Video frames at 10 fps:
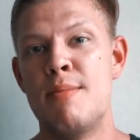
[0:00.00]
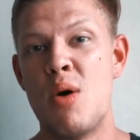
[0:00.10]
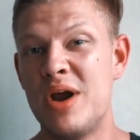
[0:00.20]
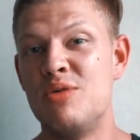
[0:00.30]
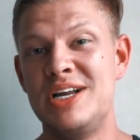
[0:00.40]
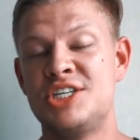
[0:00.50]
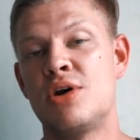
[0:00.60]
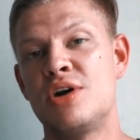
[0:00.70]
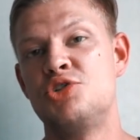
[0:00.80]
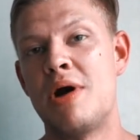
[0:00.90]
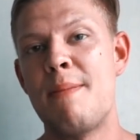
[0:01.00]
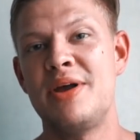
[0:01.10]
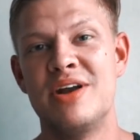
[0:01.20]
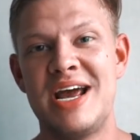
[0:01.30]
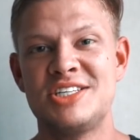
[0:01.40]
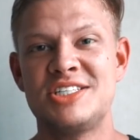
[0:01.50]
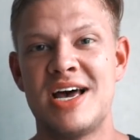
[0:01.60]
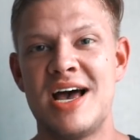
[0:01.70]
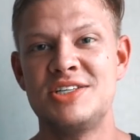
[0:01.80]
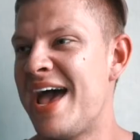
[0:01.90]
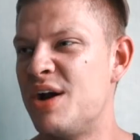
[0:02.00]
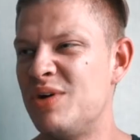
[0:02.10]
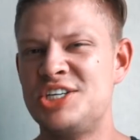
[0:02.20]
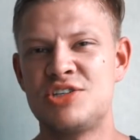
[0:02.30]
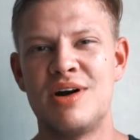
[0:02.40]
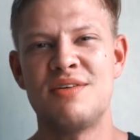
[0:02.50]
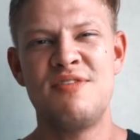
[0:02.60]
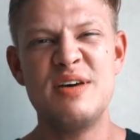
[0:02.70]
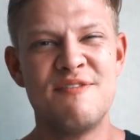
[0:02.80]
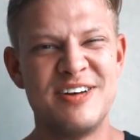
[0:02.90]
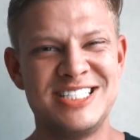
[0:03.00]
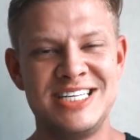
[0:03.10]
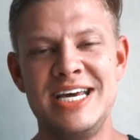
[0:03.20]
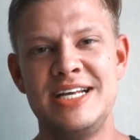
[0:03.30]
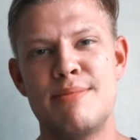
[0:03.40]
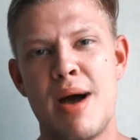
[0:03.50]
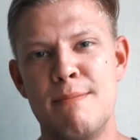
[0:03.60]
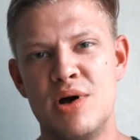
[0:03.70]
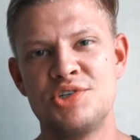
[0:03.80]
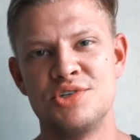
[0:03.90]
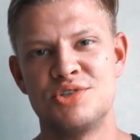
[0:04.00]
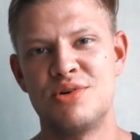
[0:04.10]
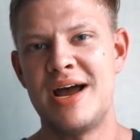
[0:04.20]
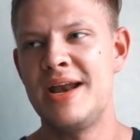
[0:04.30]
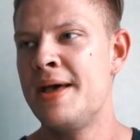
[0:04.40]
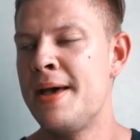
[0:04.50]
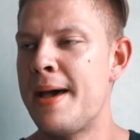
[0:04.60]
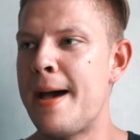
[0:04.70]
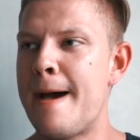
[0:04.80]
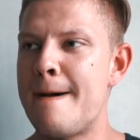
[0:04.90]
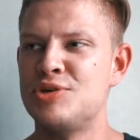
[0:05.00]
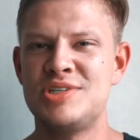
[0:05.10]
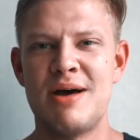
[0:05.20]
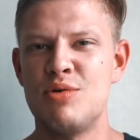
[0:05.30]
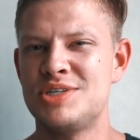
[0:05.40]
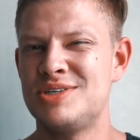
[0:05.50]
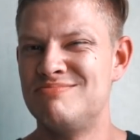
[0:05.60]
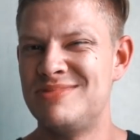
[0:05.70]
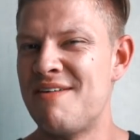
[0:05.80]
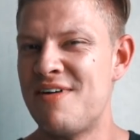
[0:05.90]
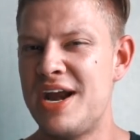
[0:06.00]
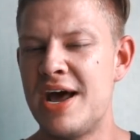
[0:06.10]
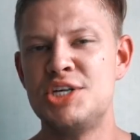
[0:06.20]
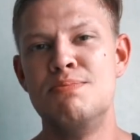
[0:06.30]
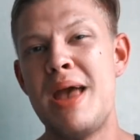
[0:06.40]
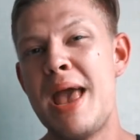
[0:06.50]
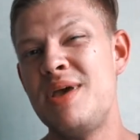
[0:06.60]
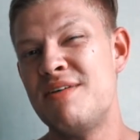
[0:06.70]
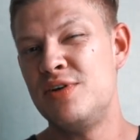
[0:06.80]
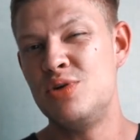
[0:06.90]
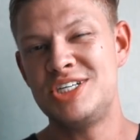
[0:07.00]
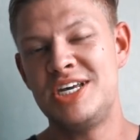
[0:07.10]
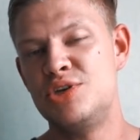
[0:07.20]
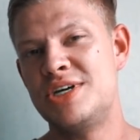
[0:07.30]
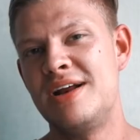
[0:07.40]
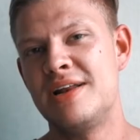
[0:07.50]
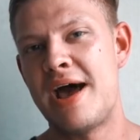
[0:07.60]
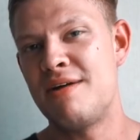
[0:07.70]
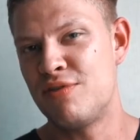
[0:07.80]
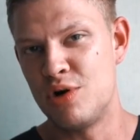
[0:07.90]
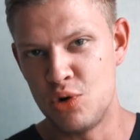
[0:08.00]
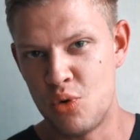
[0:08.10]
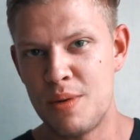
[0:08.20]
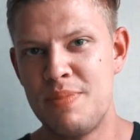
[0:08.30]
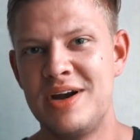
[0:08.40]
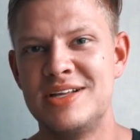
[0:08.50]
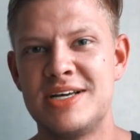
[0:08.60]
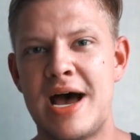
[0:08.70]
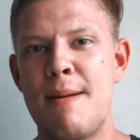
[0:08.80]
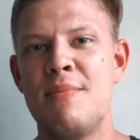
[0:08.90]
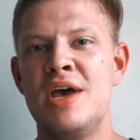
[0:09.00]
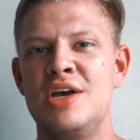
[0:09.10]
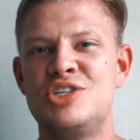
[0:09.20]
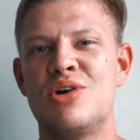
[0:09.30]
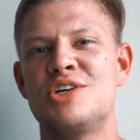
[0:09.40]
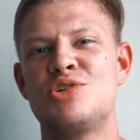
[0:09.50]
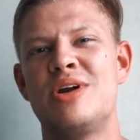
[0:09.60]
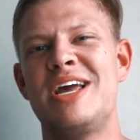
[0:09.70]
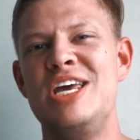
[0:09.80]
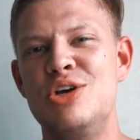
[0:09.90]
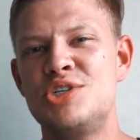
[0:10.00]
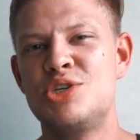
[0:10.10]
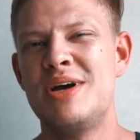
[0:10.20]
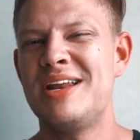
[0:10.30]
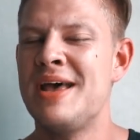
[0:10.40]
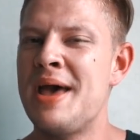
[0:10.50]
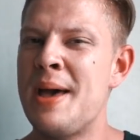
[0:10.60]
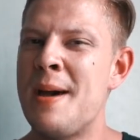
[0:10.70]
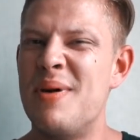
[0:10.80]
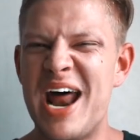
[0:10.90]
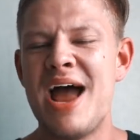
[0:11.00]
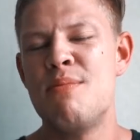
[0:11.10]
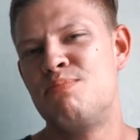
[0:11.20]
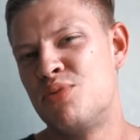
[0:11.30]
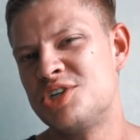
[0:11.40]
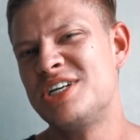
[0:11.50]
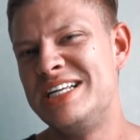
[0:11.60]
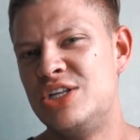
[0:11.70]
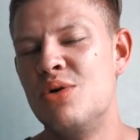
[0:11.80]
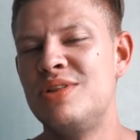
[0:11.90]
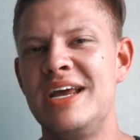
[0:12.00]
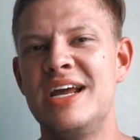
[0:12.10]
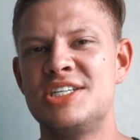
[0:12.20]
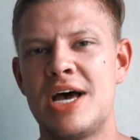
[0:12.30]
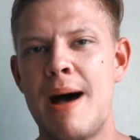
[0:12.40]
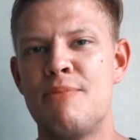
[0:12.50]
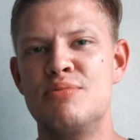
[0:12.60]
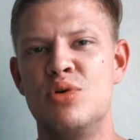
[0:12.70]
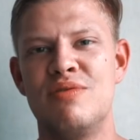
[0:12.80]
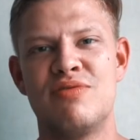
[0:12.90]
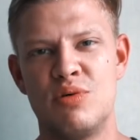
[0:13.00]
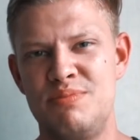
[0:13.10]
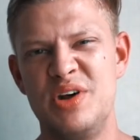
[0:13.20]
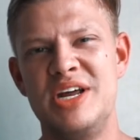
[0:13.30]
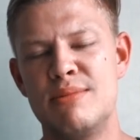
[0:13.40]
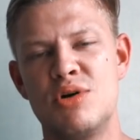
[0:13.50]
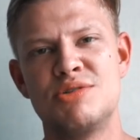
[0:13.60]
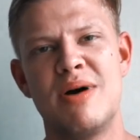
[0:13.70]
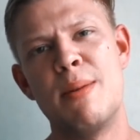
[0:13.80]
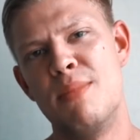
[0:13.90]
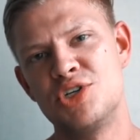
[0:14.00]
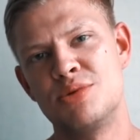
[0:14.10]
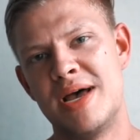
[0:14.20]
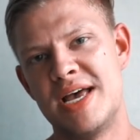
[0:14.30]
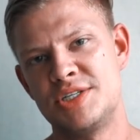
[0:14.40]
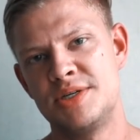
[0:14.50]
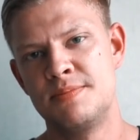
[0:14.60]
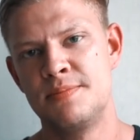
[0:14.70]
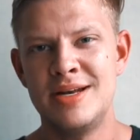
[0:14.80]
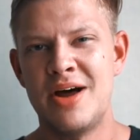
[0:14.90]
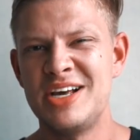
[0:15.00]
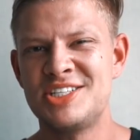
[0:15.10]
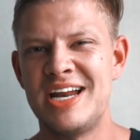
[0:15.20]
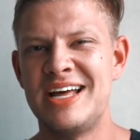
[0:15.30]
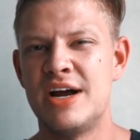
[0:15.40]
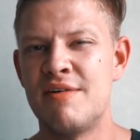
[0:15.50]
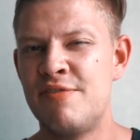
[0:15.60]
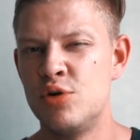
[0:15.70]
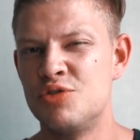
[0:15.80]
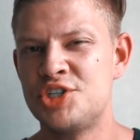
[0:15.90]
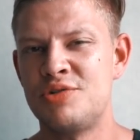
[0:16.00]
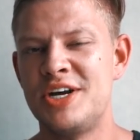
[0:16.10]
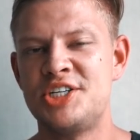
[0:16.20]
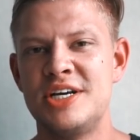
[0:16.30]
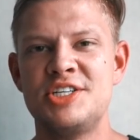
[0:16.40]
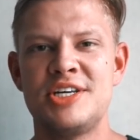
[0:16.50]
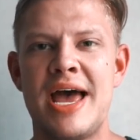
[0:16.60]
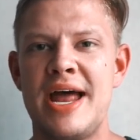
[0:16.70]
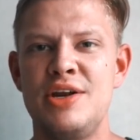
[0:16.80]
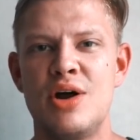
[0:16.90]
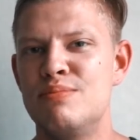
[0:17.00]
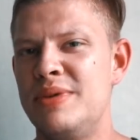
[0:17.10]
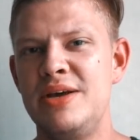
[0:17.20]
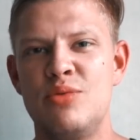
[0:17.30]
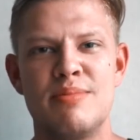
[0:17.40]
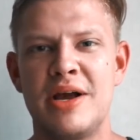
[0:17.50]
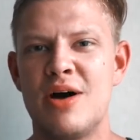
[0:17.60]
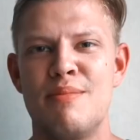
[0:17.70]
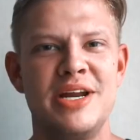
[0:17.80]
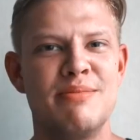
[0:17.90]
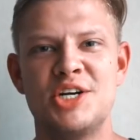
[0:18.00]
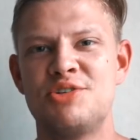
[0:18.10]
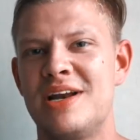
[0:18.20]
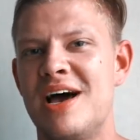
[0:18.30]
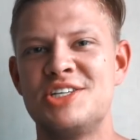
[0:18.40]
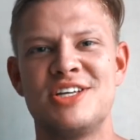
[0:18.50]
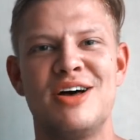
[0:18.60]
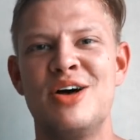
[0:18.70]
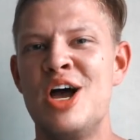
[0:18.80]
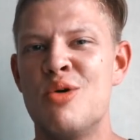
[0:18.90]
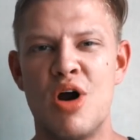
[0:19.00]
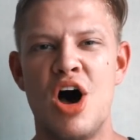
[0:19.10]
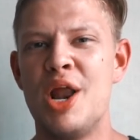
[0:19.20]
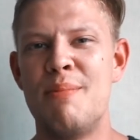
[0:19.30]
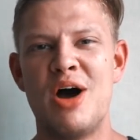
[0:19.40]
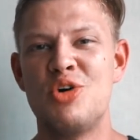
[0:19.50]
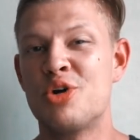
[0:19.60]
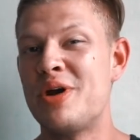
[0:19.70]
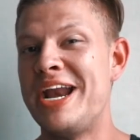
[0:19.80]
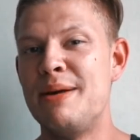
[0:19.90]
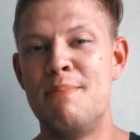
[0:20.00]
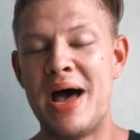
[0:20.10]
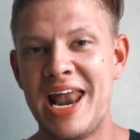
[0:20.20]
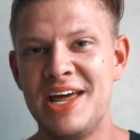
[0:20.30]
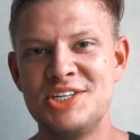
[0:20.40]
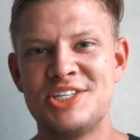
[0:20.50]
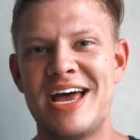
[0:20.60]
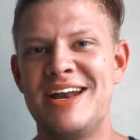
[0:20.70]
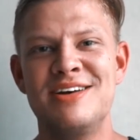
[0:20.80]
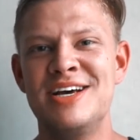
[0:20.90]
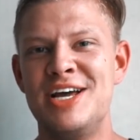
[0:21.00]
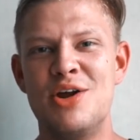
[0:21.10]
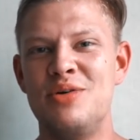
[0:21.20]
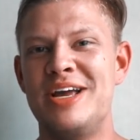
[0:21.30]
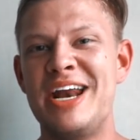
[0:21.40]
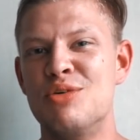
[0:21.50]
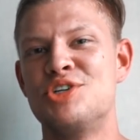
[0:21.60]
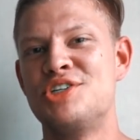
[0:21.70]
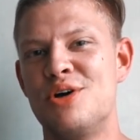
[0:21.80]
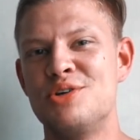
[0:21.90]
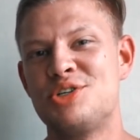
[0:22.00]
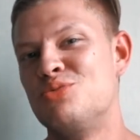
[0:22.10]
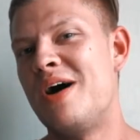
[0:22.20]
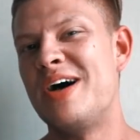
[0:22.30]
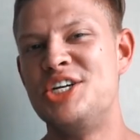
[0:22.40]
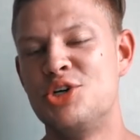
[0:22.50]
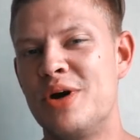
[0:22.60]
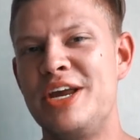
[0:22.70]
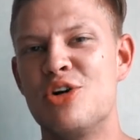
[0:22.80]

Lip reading: my weight really started dropping on exercise, and I really started to feel fatigued in my muscles, right? So that was not very nice. Maybe if you do this ketogenic diet for a longer period of time, you start to sort of get used to it. But I personally don't think it is optimal for building the most amount of muscle mass. Now, next to that, there are food restrictions. And, you know, me with my company, My Short Lifestyle, we're all about creating balance and, you know, getting results while enjoying